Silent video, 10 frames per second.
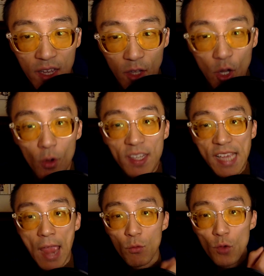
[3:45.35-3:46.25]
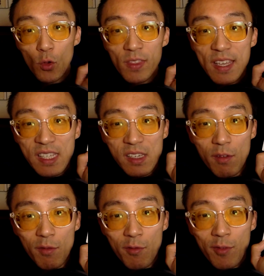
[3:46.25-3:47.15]
Notice I wrote this
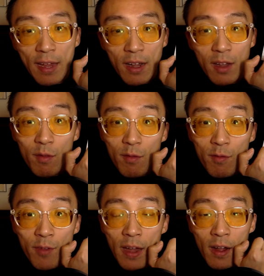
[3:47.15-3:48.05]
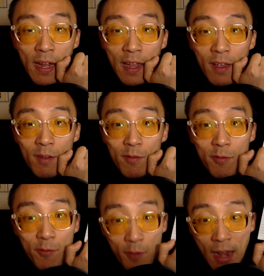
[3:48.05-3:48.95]
very, very,
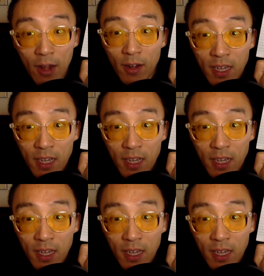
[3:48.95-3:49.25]
very